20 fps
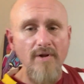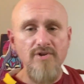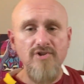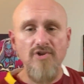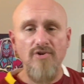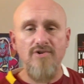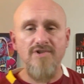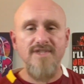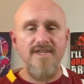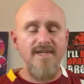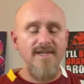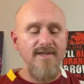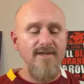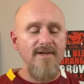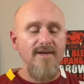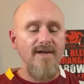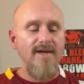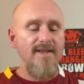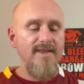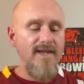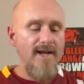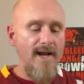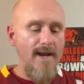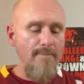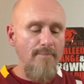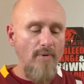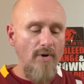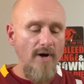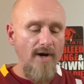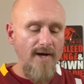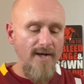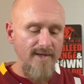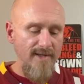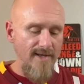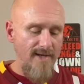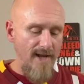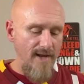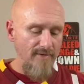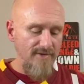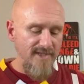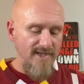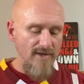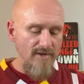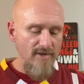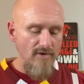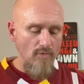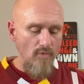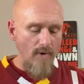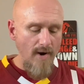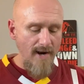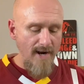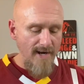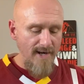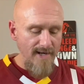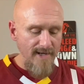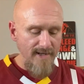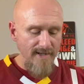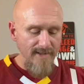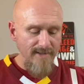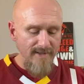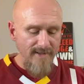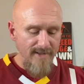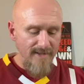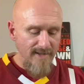jersey that I bought, and I'll tell you why